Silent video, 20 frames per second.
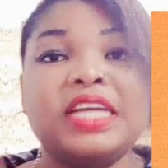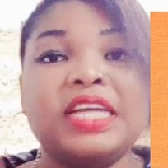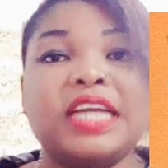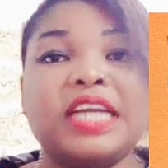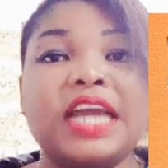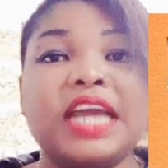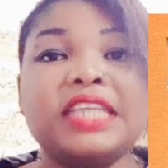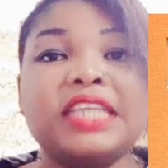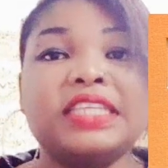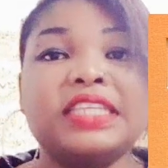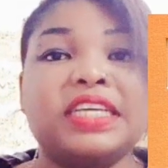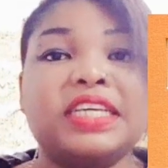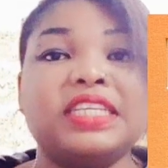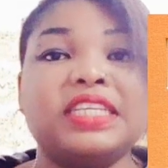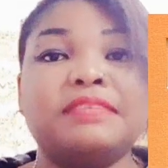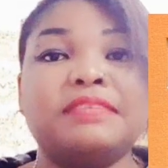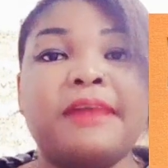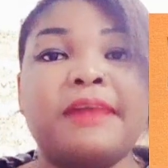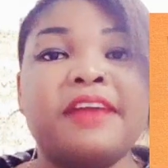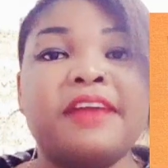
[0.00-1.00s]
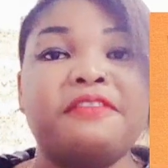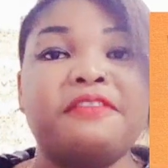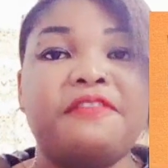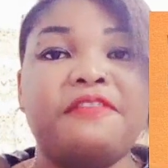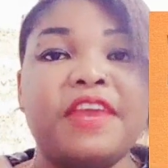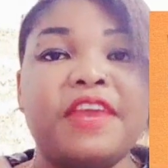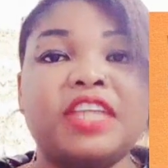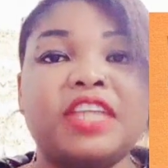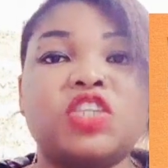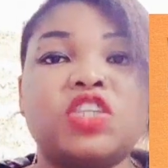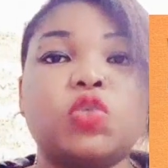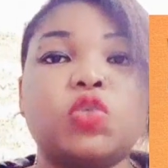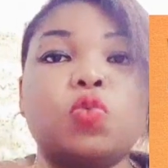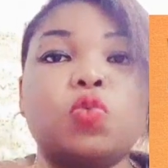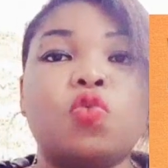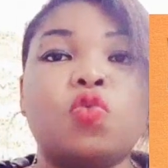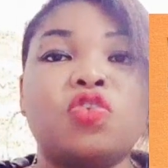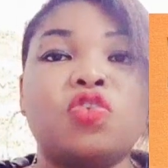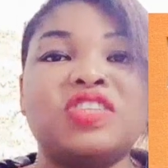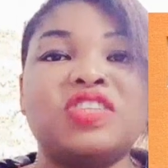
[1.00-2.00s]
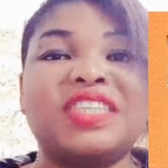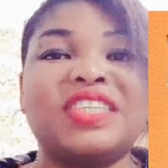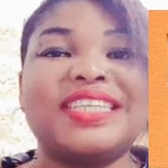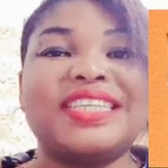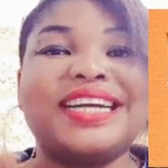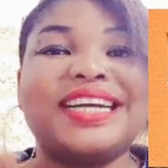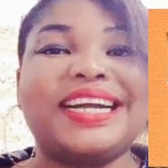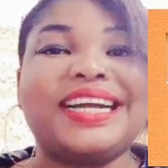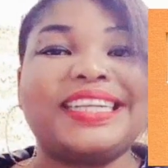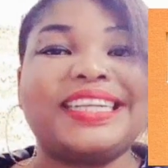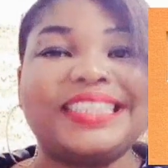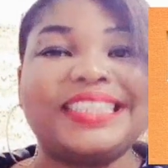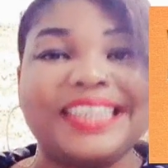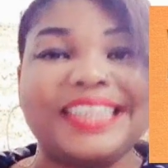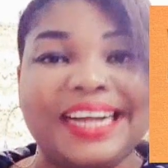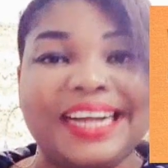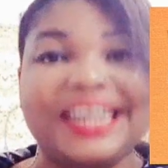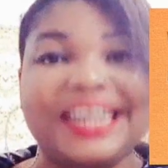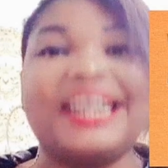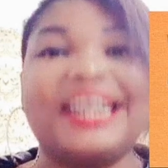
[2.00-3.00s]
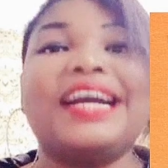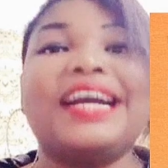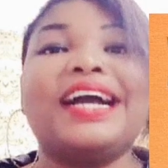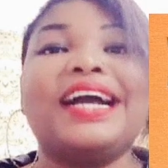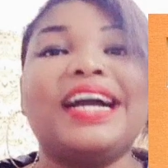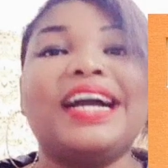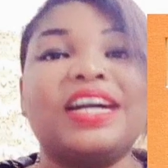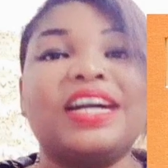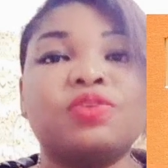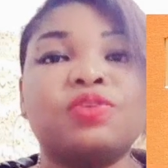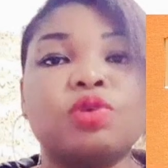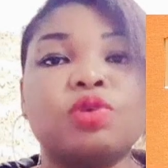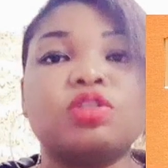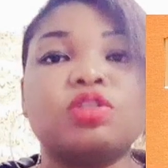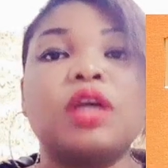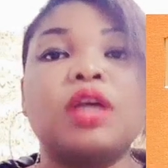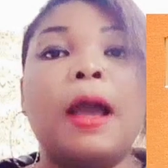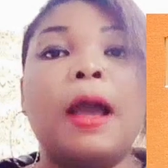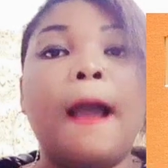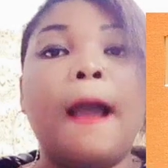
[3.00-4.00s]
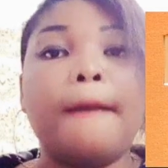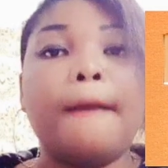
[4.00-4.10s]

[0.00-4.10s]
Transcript: 9 days, my face was clear and was